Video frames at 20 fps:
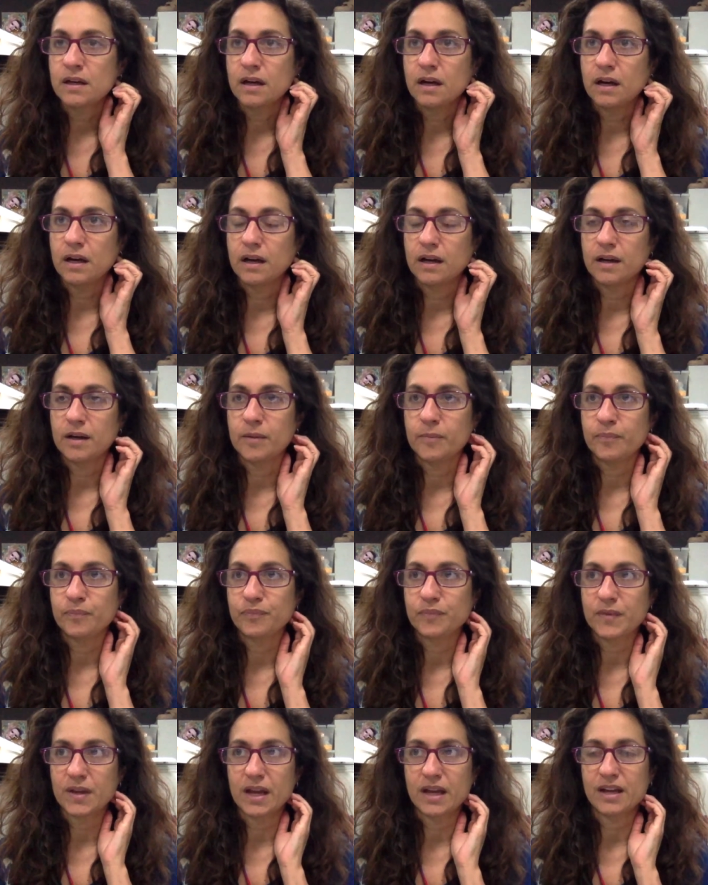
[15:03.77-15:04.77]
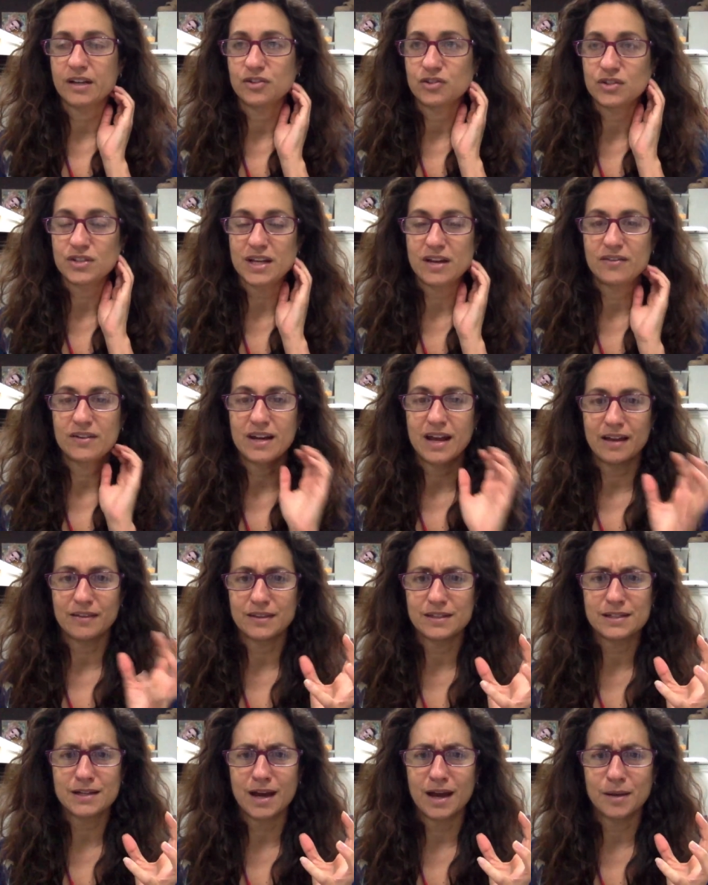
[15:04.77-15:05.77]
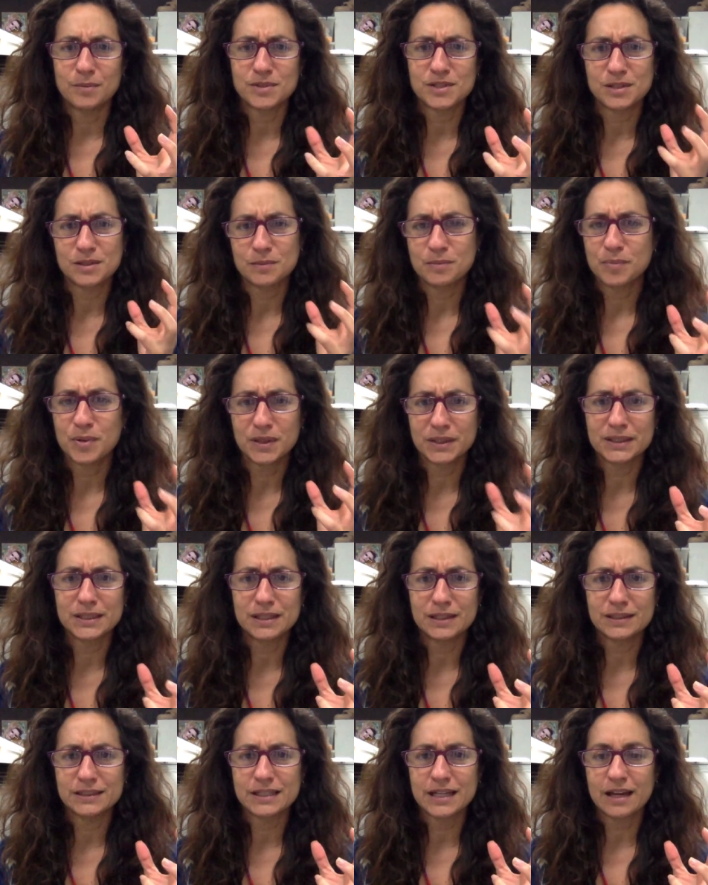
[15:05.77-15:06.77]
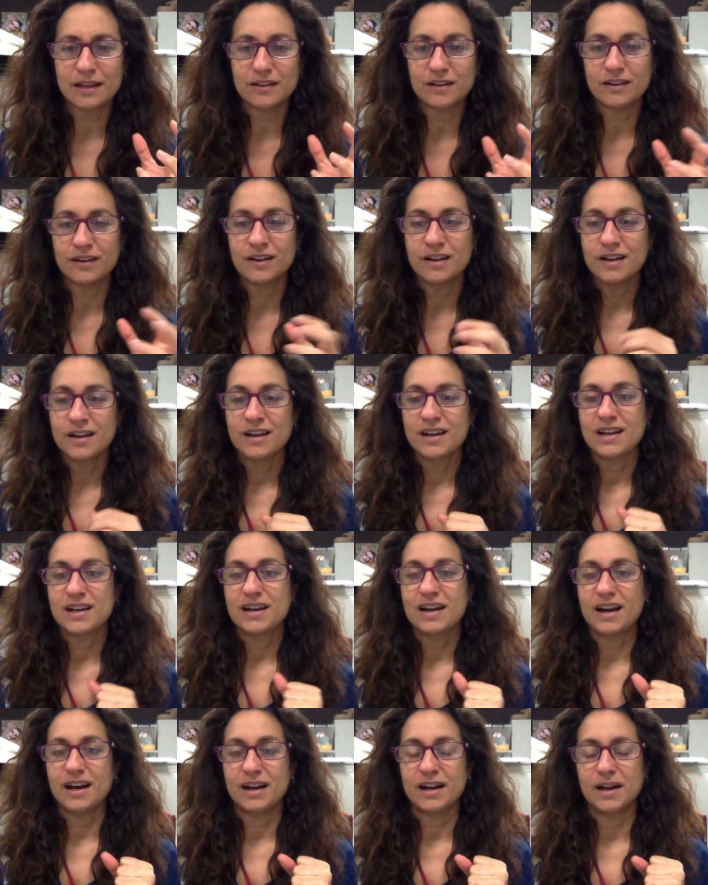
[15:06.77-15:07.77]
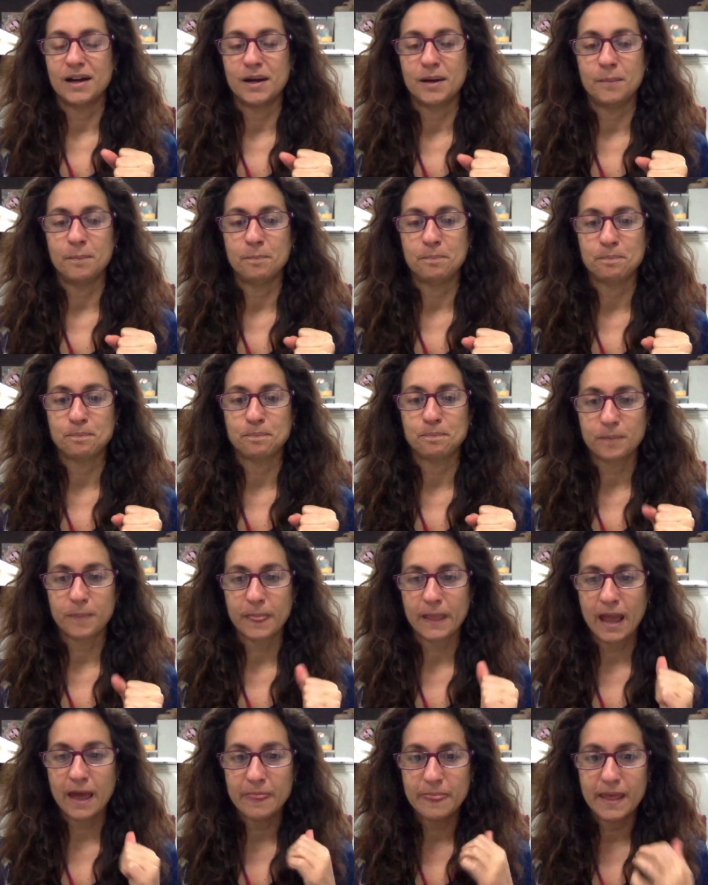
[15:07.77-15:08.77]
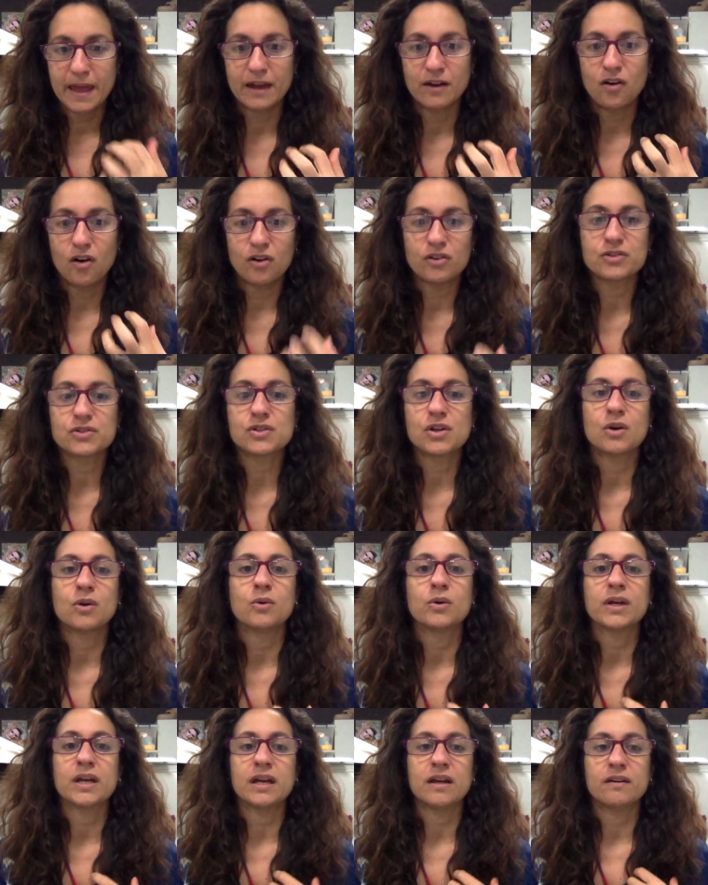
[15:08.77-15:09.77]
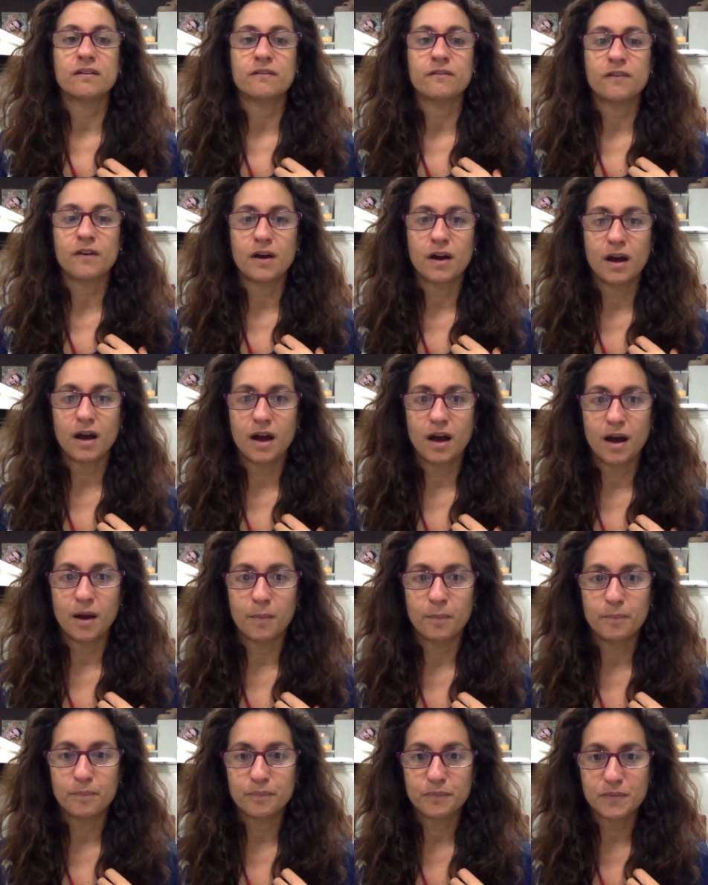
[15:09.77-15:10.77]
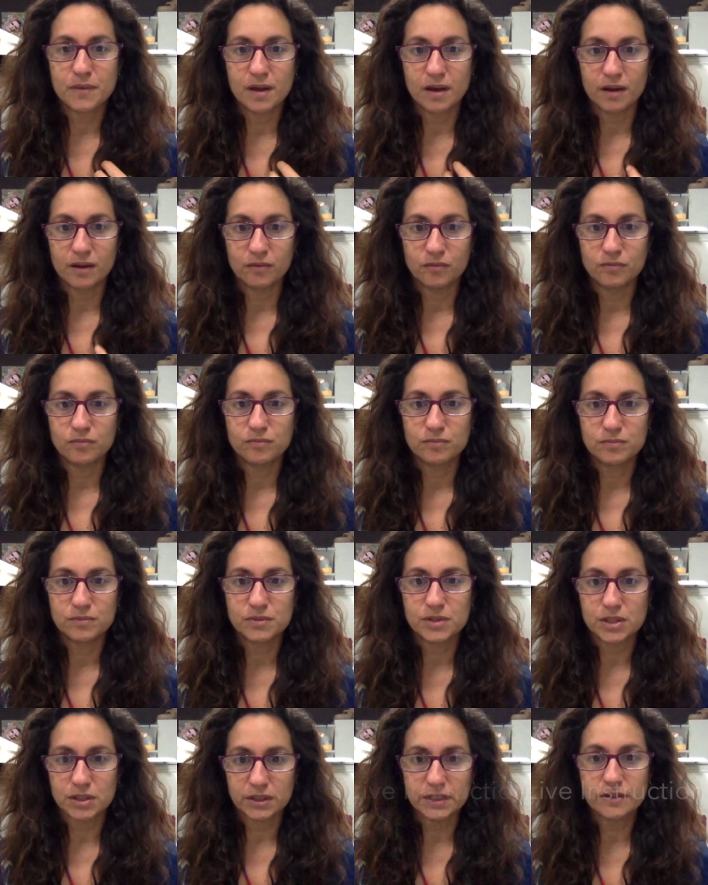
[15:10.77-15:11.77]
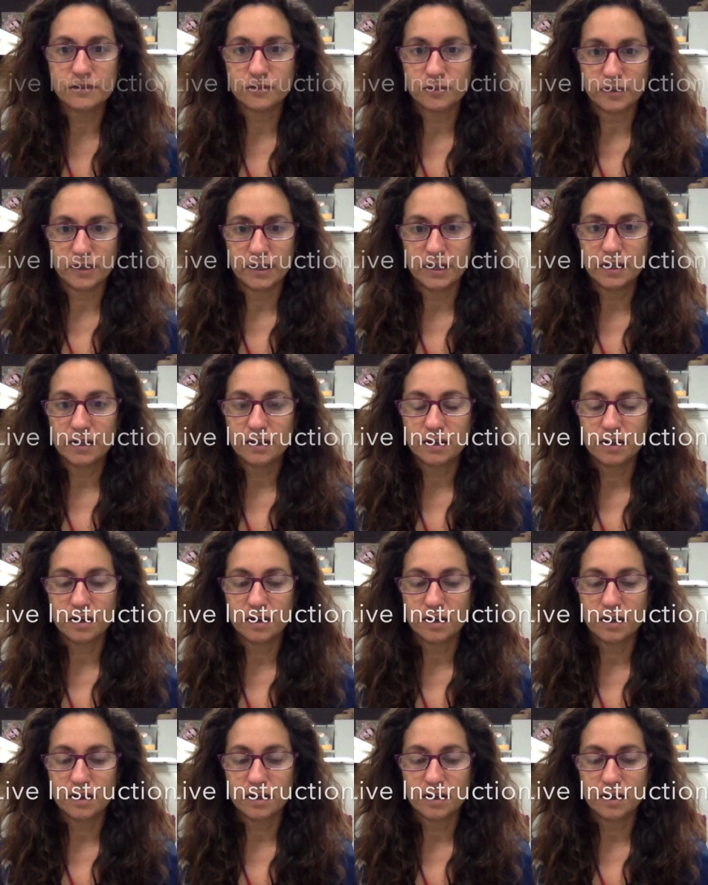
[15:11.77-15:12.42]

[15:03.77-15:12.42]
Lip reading: I just haven't had the time to pull it all together. And then also give a delivery